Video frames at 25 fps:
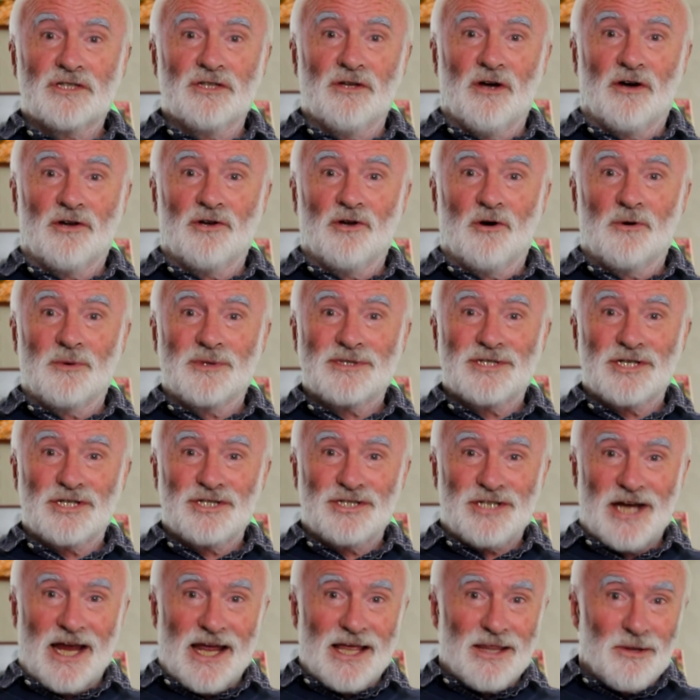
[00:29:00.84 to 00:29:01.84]
as not, no one to
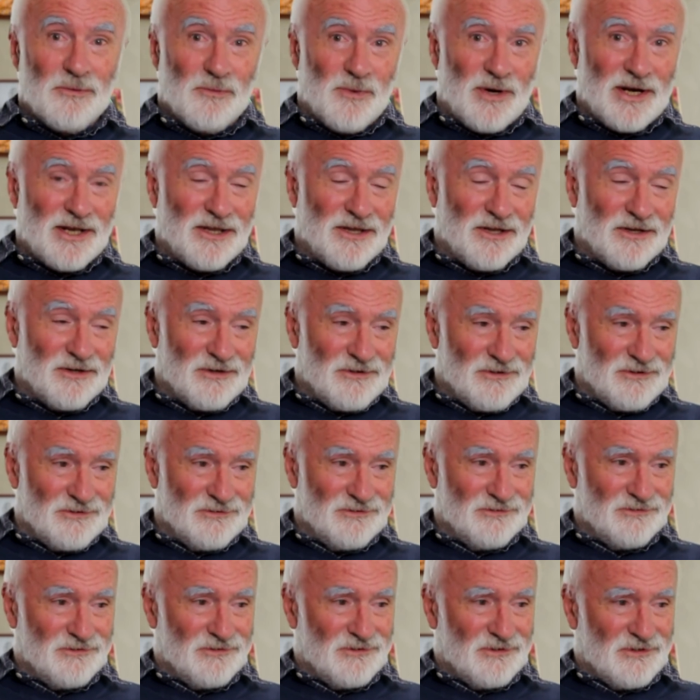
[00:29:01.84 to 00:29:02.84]
share them with.
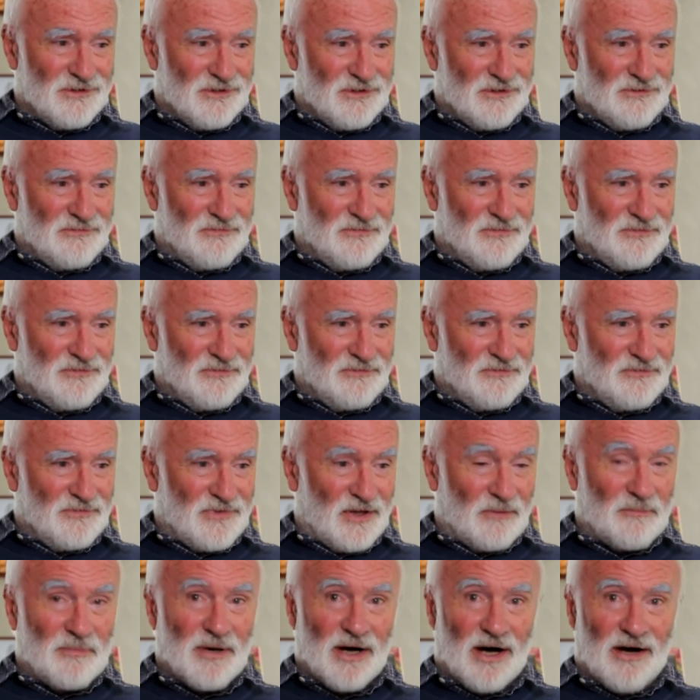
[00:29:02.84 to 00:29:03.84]

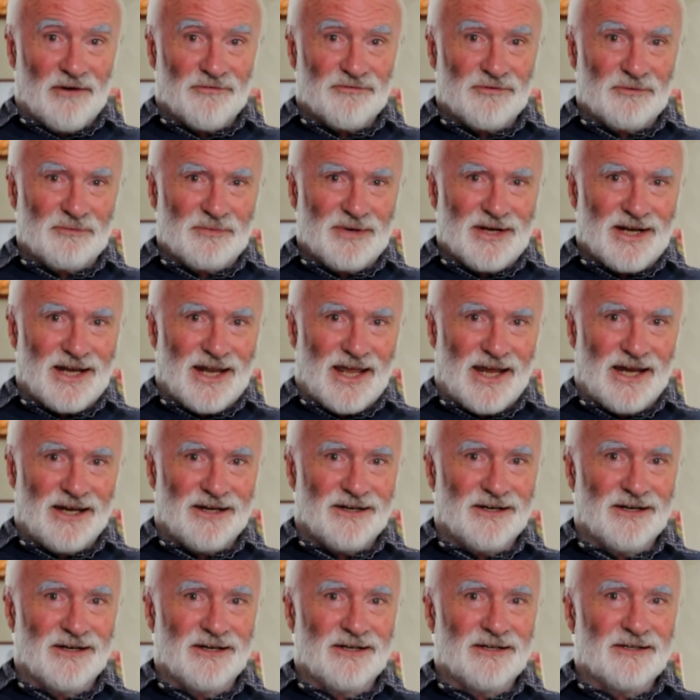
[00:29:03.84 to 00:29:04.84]
Apart from
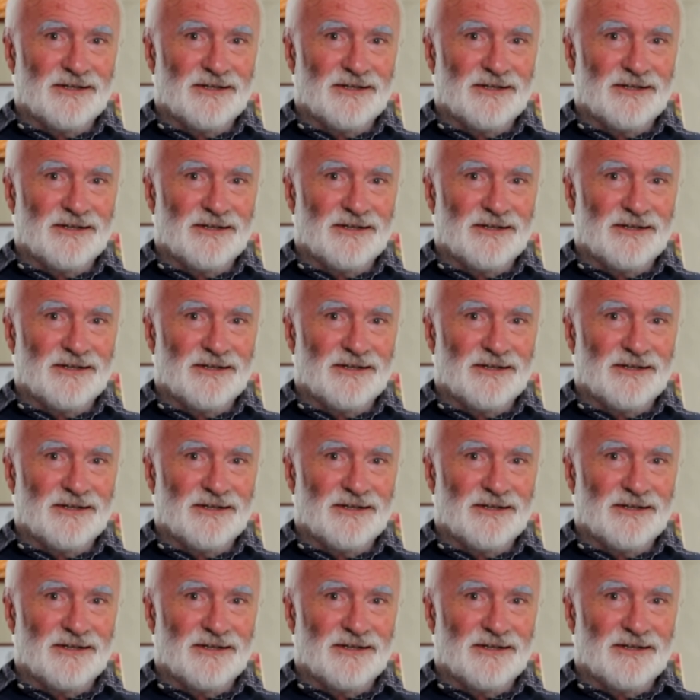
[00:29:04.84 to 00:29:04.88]
Claire.